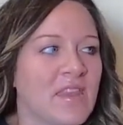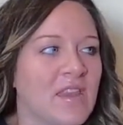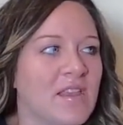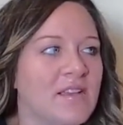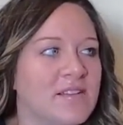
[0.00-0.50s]

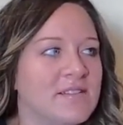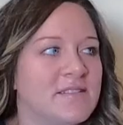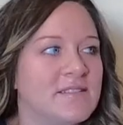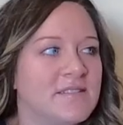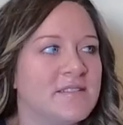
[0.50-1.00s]

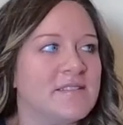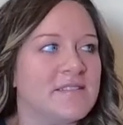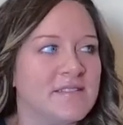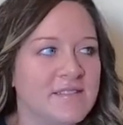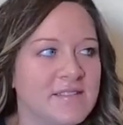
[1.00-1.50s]

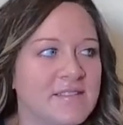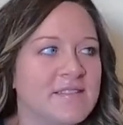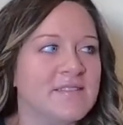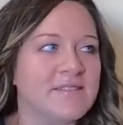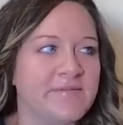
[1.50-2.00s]

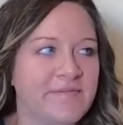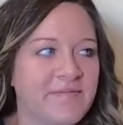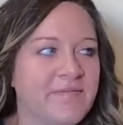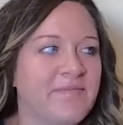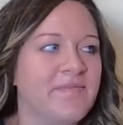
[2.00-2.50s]

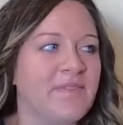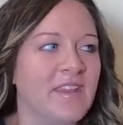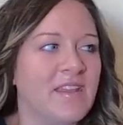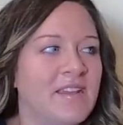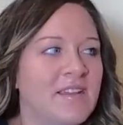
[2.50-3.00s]

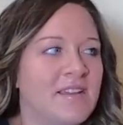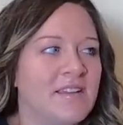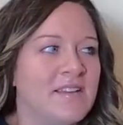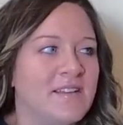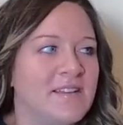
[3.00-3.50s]

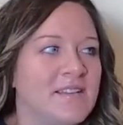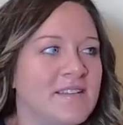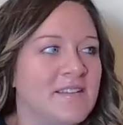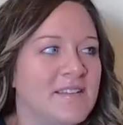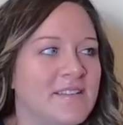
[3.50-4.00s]

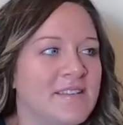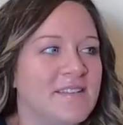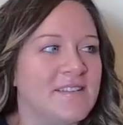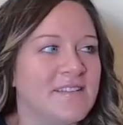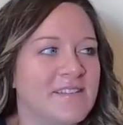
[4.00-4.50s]

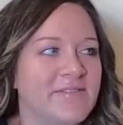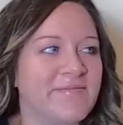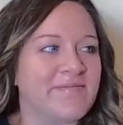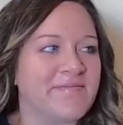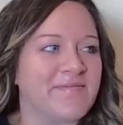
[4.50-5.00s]

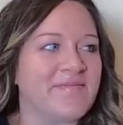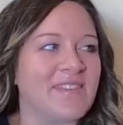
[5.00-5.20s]
No words are spoken by the person on screen.